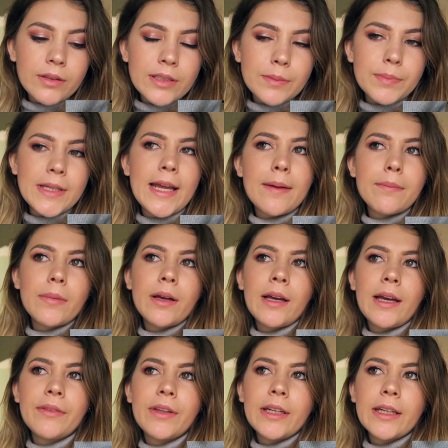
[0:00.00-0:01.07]
September
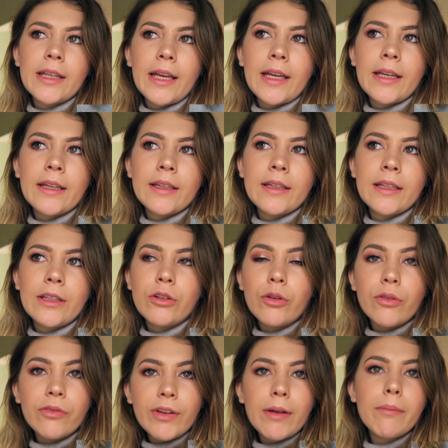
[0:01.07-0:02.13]
and then again in
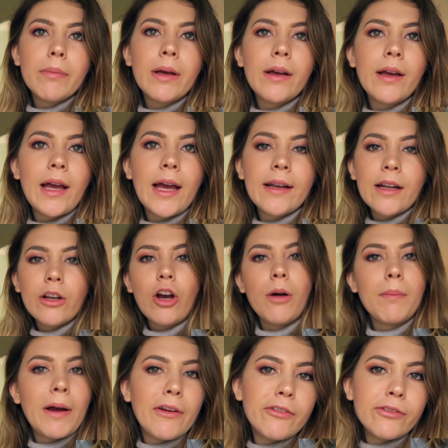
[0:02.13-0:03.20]
November, and I
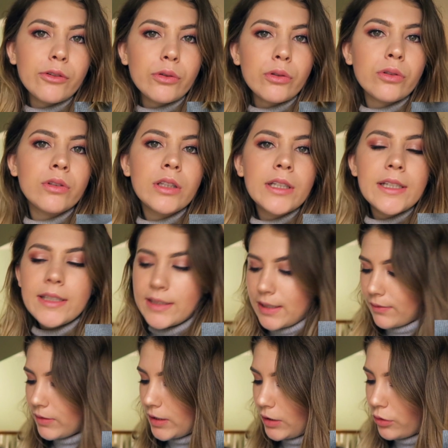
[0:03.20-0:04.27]
got my full
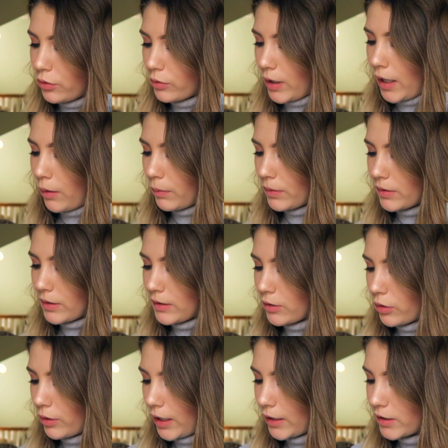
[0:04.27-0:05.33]
72 hours. And
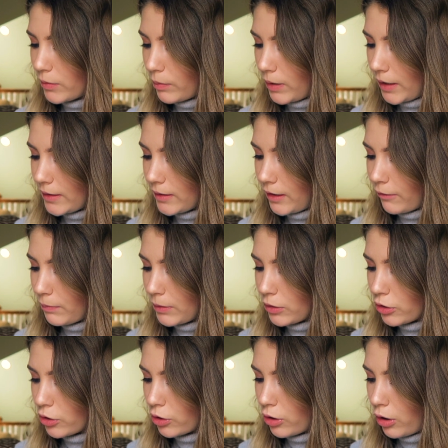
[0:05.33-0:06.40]
so that's what I did. I've been
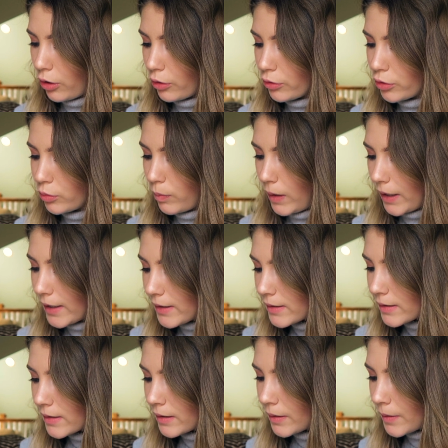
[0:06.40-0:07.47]
to Chicago
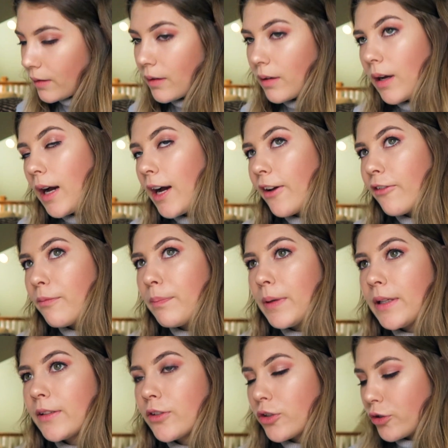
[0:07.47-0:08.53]
twice. I've
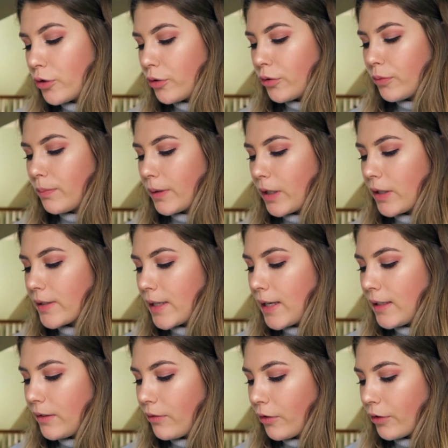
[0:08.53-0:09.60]
been to, because I
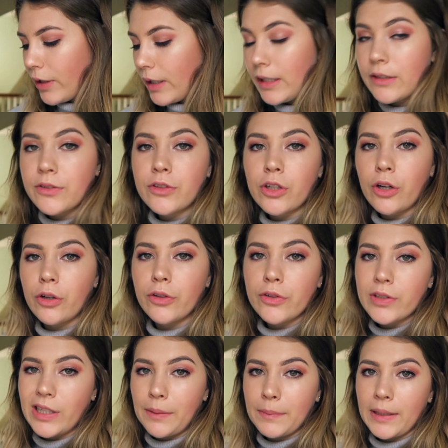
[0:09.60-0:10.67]
live on the East
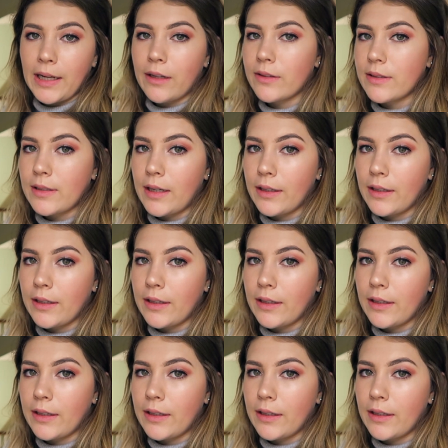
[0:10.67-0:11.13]
Coast, I'm an hour